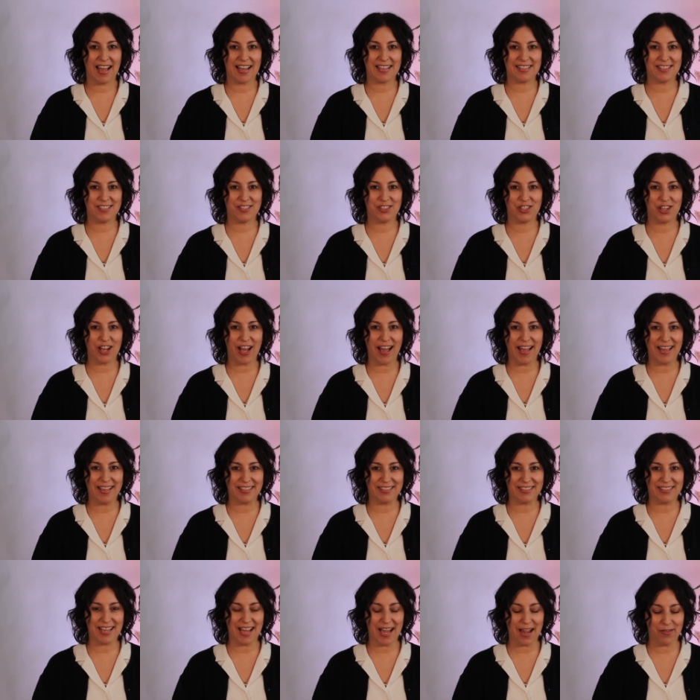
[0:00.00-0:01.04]
as a
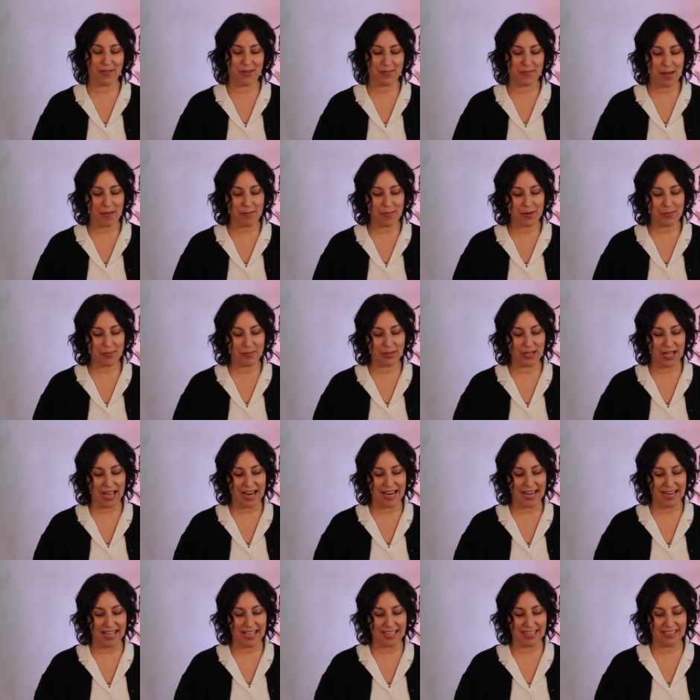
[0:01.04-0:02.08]
child, I remember
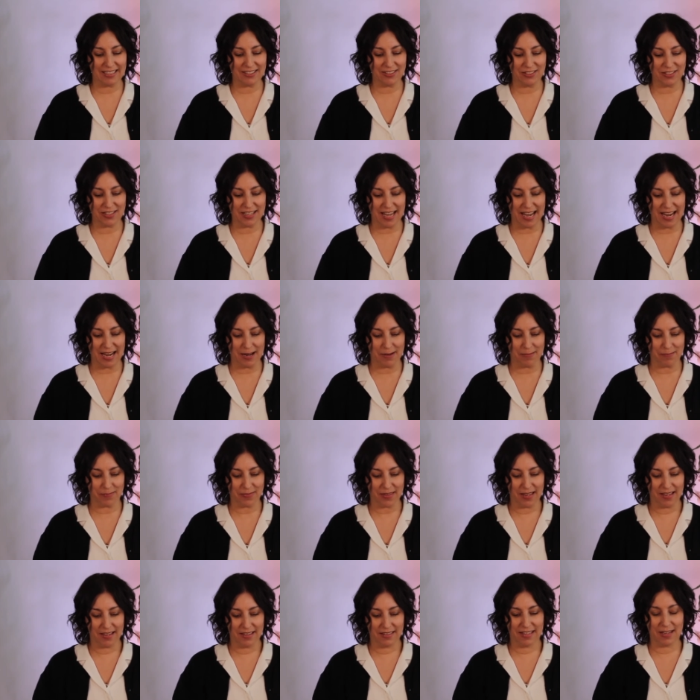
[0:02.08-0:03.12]
playing a little game
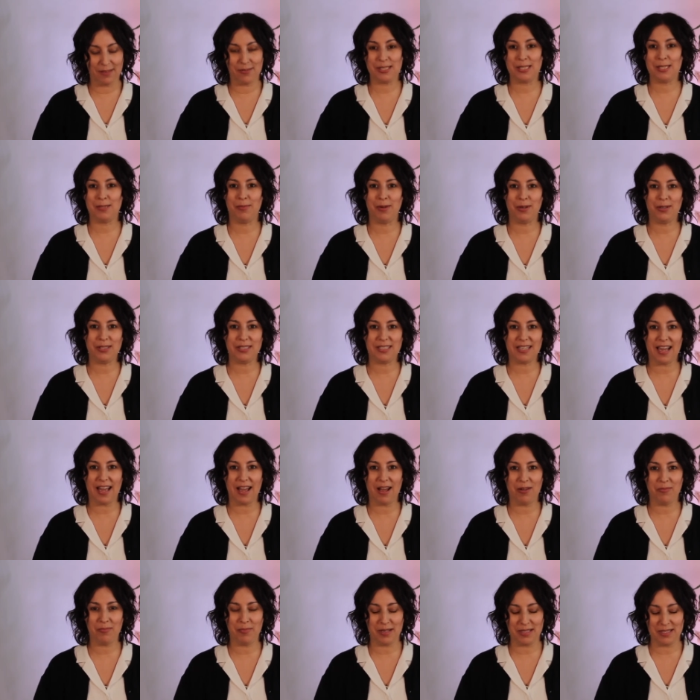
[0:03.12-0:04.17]
that was supposed to
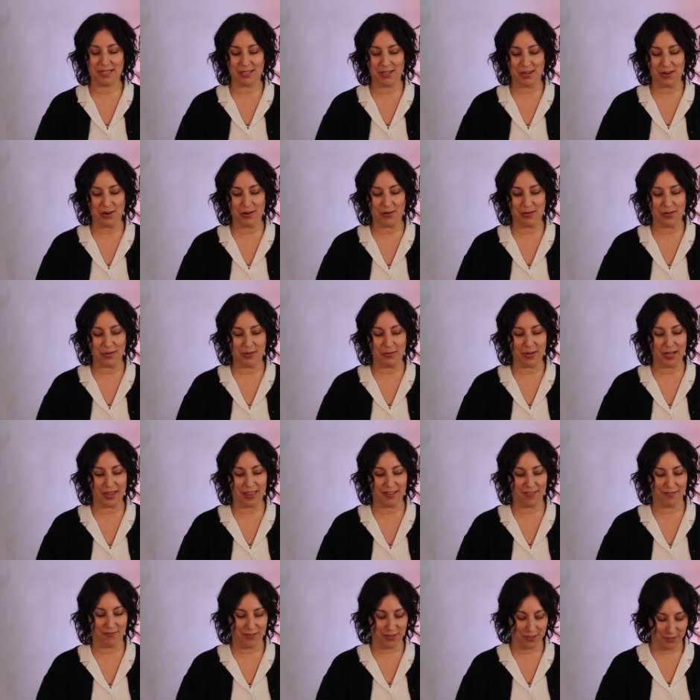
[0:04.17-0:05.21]
help us know what
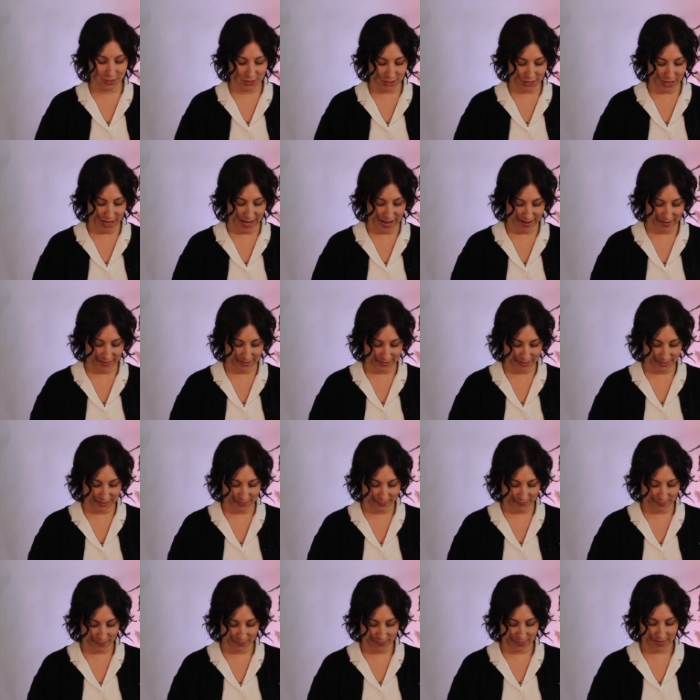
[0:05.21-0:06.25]
the future held.
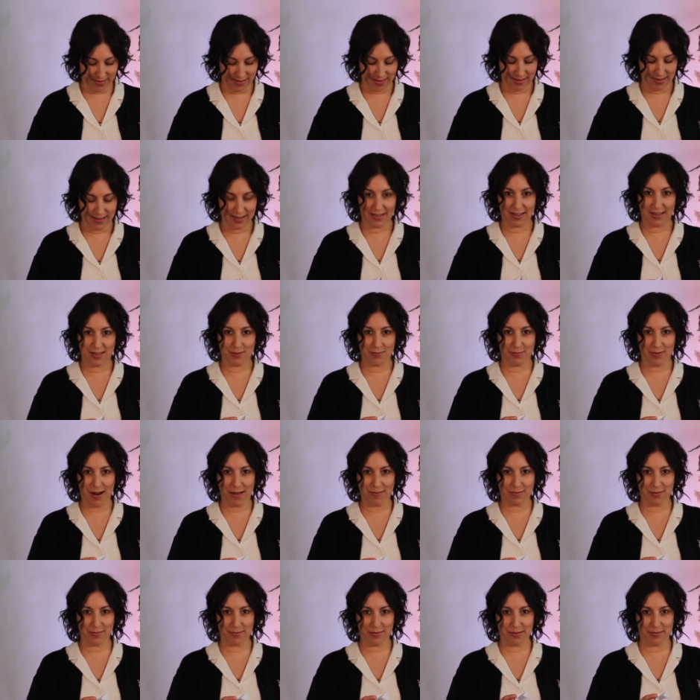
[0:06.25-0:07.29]
You
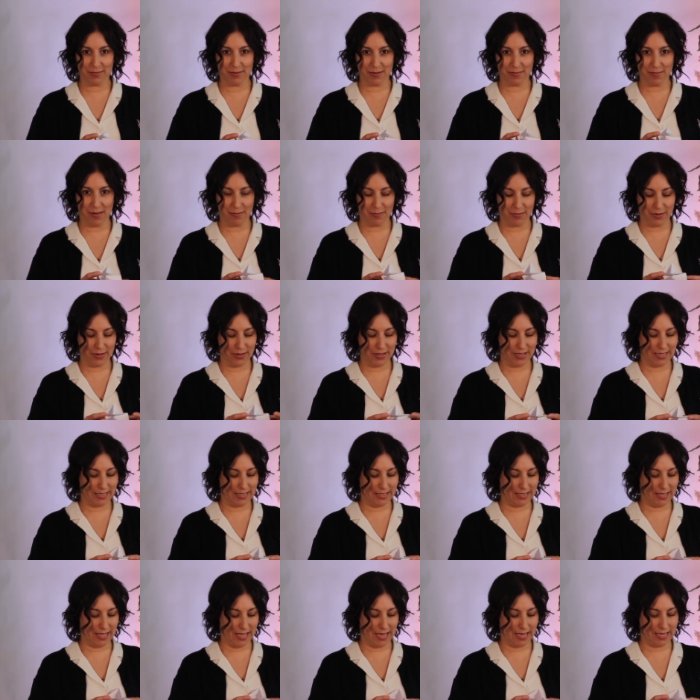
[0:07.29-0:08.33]
probably remember these
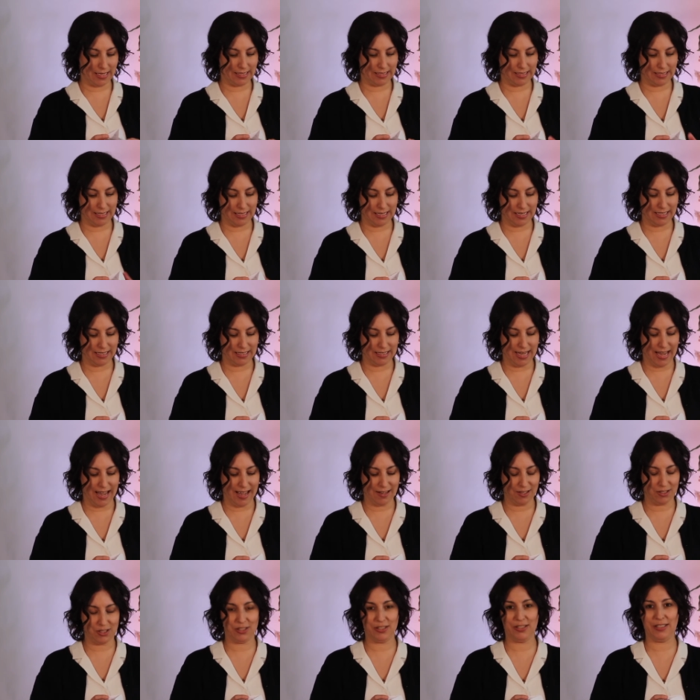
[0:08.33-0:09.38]
things. It's
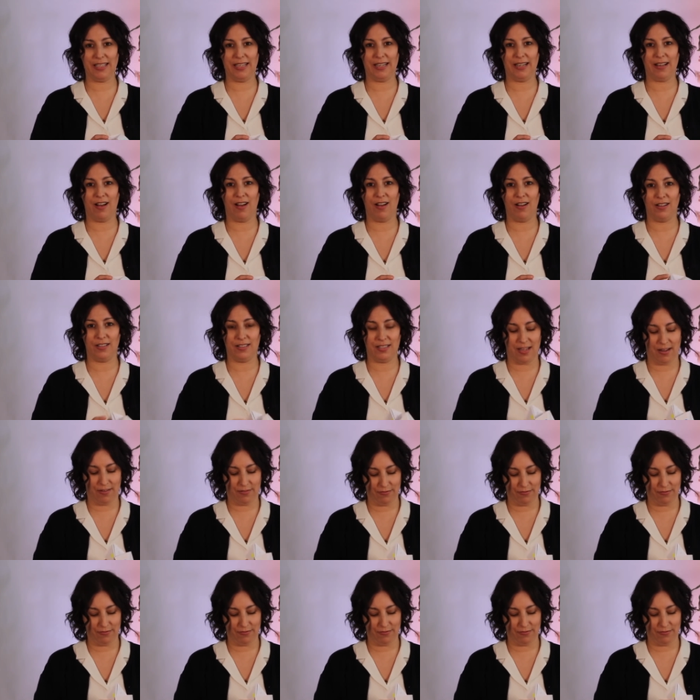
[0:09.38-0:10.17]
actually called a